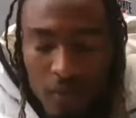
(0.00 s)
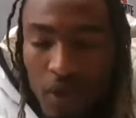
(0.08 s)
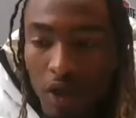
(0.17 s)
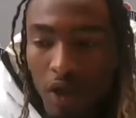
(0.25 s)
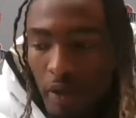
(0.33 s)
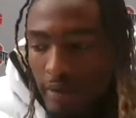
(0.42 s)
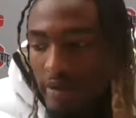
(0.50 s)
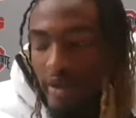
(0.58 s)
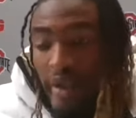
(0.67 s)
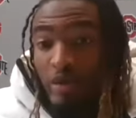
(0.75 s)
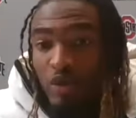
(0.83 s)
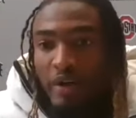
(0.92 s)

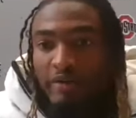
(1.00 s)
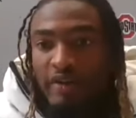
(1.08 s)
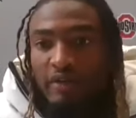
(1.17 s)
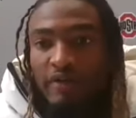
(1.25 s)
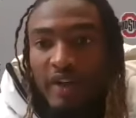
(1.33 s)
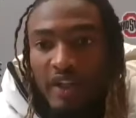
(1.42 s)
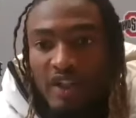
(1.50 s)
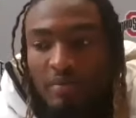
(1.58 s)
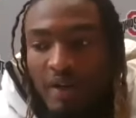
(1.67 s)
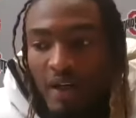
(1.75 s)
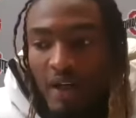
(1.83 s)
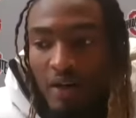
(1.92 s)
It was rough at first,
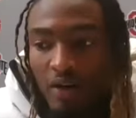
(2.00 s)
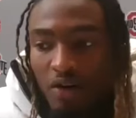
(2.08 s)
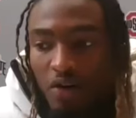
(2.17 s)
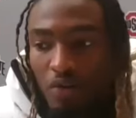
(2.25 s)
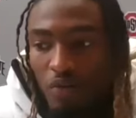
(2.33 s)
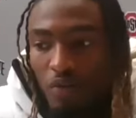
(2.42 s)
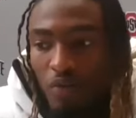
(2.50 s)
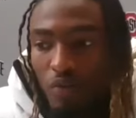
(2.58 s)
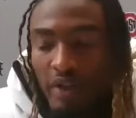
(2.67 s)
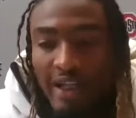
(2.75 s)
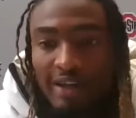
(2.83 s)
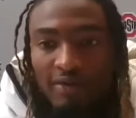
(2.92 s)
but
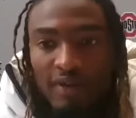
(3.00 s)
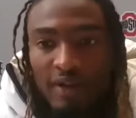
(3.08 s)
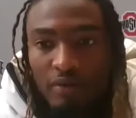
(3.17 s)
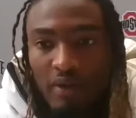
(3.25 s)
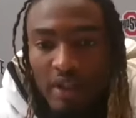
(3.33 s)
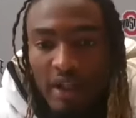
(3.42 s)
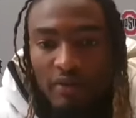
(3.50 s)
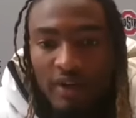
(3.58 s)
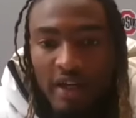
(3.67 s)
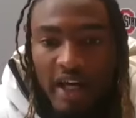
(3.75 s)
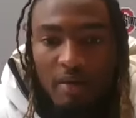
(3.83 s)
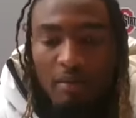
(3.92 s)
we definitely
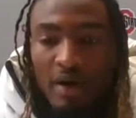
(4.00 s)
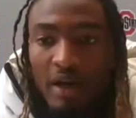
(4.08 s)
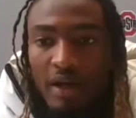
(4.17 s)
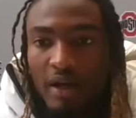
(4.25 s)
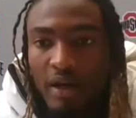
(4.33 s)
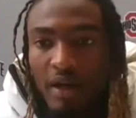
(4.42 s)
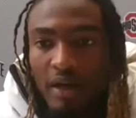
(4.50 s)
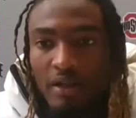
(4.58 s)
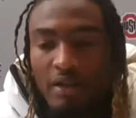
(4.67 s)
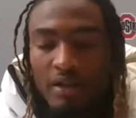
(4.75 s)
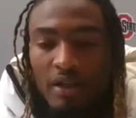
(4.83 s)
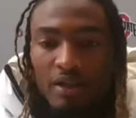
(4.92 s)
came back and
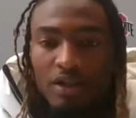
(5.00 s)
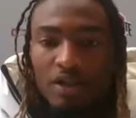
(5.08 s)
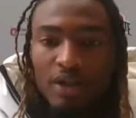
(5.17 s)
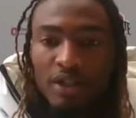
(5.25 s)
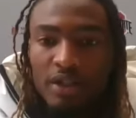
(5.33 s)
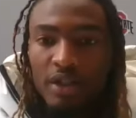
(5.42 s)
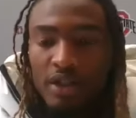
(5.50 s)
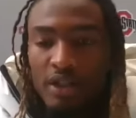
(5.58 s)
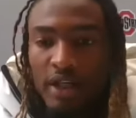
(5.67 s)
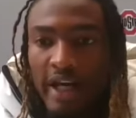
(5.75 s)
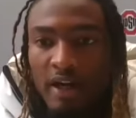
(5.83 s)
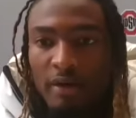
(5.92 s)
stuck to
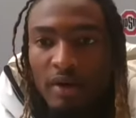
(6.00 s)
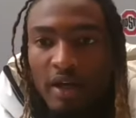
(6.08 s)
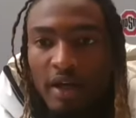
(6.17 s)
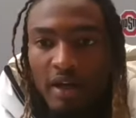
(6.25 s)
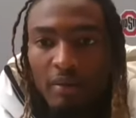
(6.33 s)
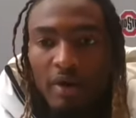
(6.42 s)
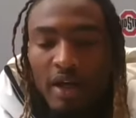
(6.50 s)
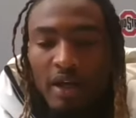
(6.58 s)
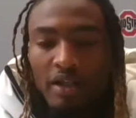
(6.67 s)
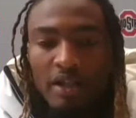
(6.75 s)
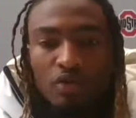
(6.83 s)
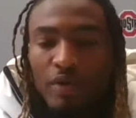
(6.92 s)
the game plan
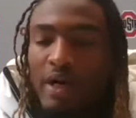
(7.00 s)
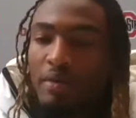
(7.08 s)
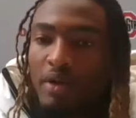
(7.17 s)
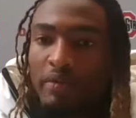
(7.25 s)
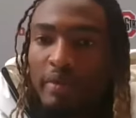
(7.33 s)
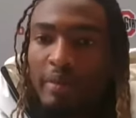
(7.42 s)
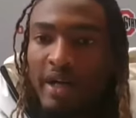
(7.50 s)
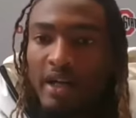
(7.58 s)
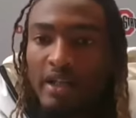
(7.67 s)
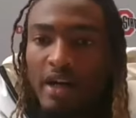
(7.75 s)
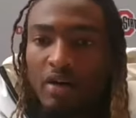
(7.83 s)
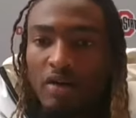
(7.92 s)
and just wrapped up and
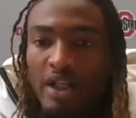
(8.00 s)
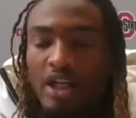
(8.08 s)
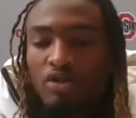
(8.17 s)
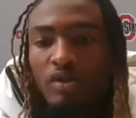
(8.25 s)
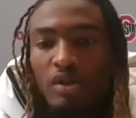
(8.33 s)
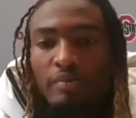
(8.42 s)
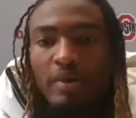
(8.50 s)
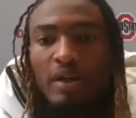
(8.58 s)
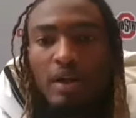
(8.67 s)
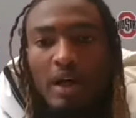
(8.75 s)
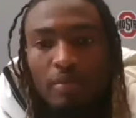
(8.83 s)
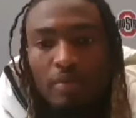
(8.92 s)
made tackles. That's what's been
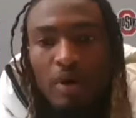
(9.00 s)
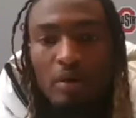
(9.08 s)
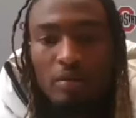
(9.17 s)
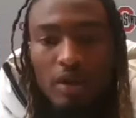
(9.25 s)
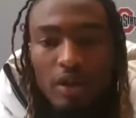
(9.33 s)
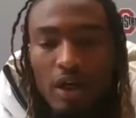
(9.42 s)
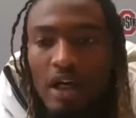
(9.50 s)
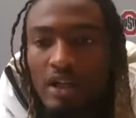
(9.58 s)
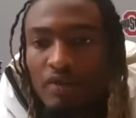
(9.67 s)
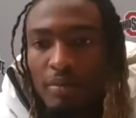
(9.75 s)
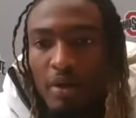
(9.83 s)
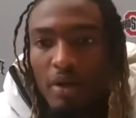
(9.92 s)
a lot of problem in the
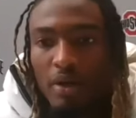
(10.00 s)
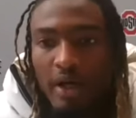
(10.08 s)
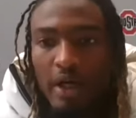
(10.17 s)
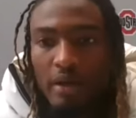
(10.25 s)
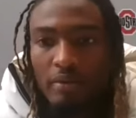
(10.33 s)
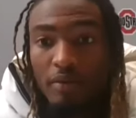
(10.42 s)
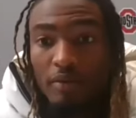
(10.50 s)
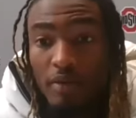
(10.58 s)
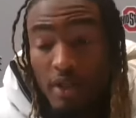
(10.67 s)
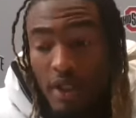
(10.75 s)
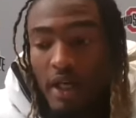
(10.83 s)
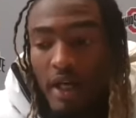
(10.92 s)
college football game
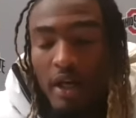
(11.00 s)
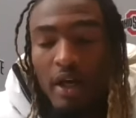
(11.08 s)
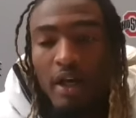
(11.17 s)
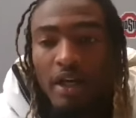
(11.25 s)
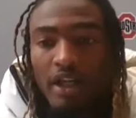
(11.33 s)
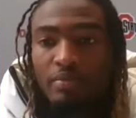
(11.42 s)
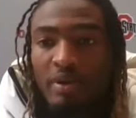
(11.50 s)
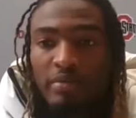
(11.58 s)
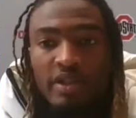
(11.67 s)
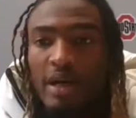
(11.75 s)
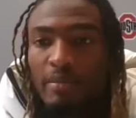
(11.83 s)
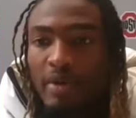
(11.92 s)
today. The people
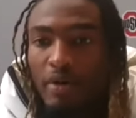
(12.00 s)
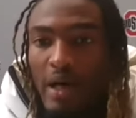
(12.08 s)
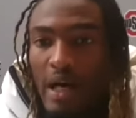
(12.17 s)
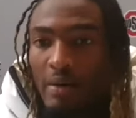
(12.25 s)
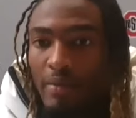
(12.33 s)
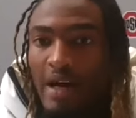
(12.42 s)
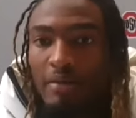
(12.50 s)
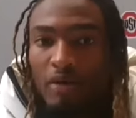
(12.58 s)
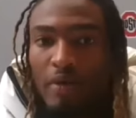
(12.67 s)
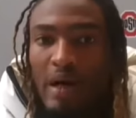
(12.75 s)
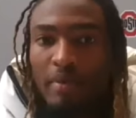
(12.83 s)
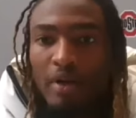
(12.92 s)
have not been
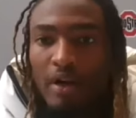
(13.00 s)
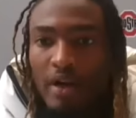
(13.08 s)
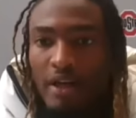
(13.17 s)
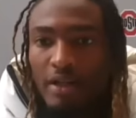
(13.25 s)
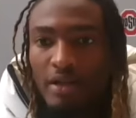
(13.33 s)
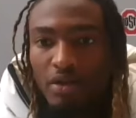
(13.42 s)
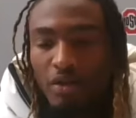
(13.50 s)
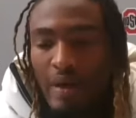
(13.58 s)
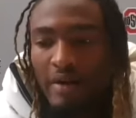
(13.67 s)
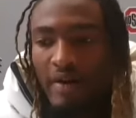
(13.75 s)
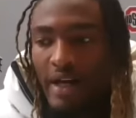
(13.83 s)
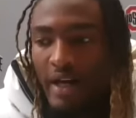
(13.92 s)
wrapping up because you
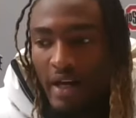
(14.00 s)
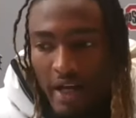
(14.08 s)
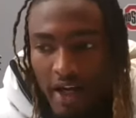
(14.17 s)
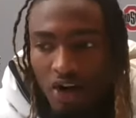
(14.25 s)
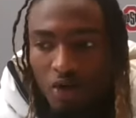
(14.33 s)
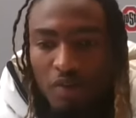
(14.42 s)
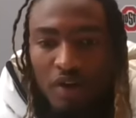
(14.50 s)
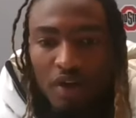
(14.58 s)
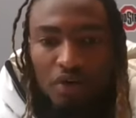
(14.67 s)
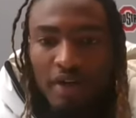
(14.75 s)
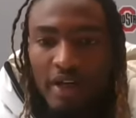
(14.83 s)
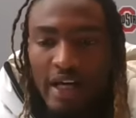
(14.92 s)
haven't had camp and
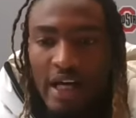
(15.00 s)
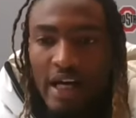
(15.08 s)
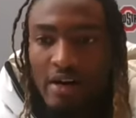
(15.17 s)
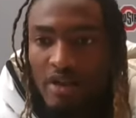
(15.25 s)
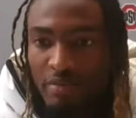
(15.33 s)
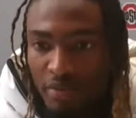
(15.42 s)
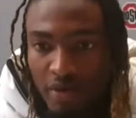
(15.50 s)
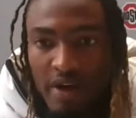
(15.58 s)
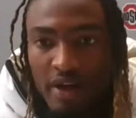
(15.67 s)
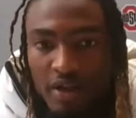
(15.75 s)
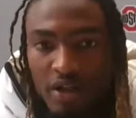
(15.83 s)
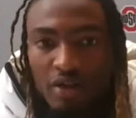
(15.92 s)
you didn't have
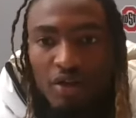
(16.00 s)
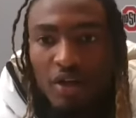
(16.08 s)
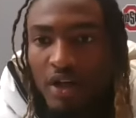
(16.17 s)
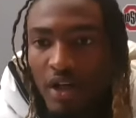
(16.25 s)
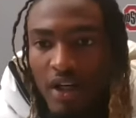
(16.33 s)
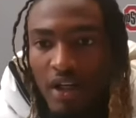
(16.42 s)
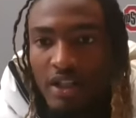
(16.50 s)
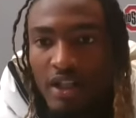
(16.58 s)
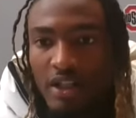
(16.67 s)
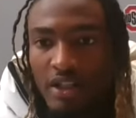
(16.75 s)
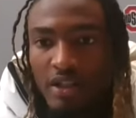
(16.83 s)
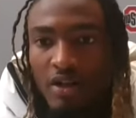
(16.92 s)
spring. So
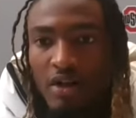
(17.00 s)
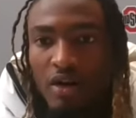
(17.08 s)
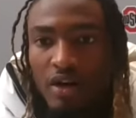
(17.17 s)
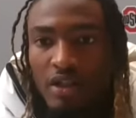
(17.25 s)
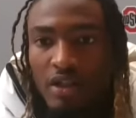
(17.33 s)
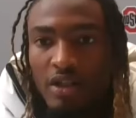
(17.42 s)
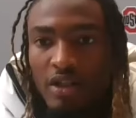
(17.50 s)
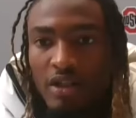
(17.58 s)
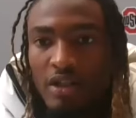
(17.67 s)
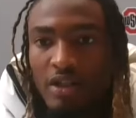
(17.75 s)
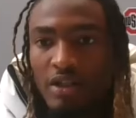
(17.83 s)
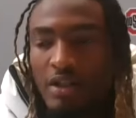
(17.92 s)
it's just hard to just
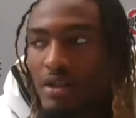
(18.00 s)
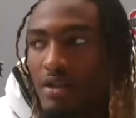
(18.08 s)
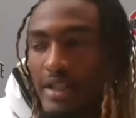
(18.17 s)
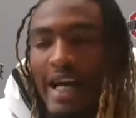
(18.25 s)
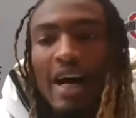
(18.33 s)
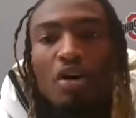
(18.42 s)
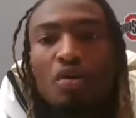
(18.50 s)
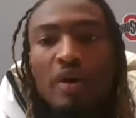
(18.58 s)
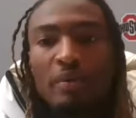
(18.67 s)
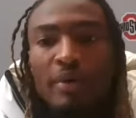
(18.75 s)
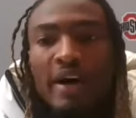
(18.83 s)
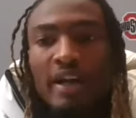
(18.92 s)
tackle
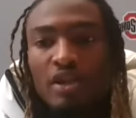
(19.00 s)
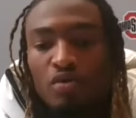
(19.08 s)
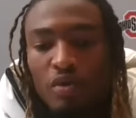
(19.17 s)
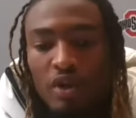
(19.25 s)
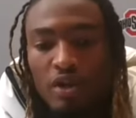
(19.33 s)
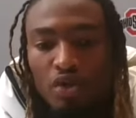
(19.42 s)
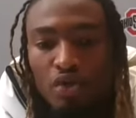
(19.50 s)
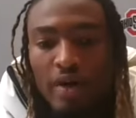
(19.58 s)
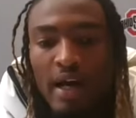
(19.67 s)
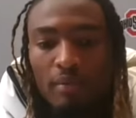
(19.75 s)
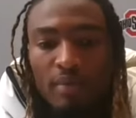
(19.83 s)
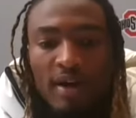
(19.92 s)
in practice when you
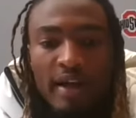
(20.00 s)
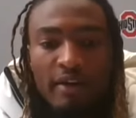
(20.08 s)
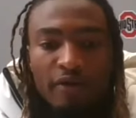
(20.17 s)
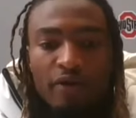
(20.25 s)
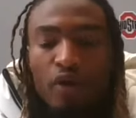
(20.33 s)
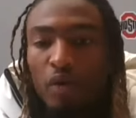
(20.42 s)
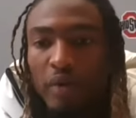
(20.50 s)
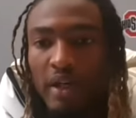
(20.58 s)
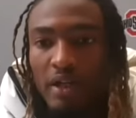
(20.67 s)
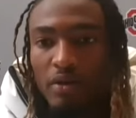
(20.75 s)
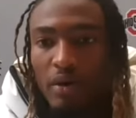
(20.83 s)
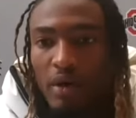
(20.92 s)
got play in 4
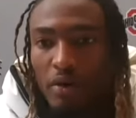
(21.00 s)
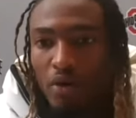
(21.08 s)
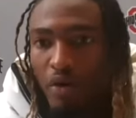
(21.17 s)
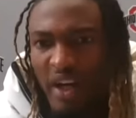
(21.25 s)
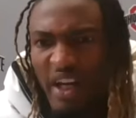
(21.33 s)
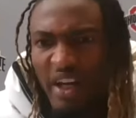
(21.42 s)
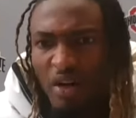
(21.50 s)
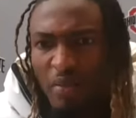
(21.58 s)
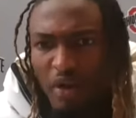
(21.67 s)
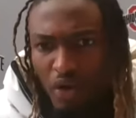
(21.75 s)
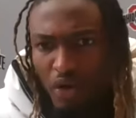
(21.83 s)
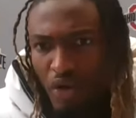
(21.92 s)
weeks during camp and